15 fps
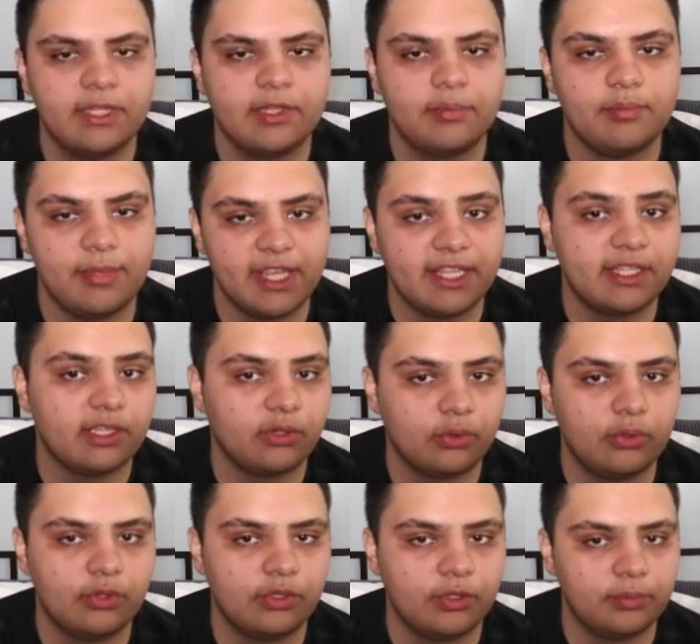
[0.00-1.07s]
making
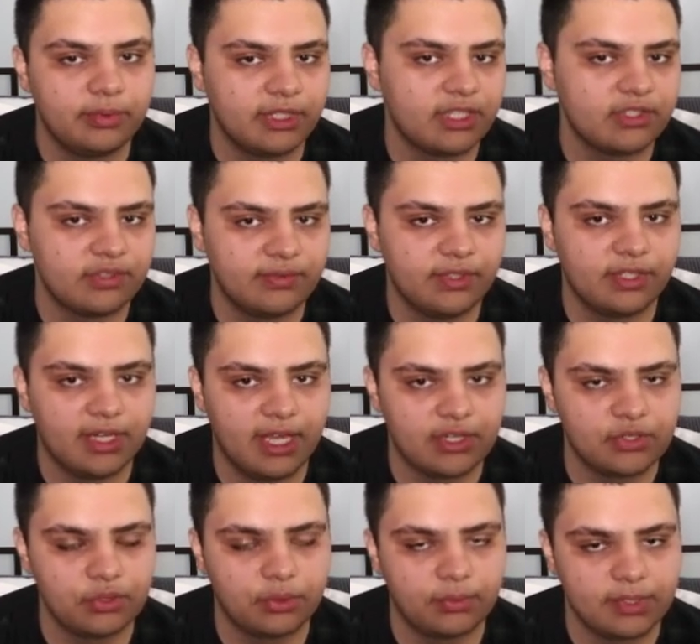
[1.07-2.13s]
oil because of their
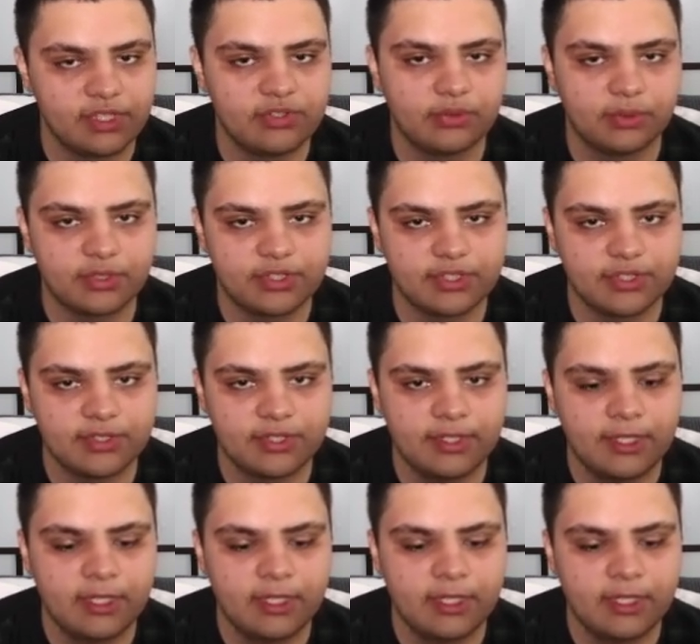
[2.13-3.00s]
natural resources.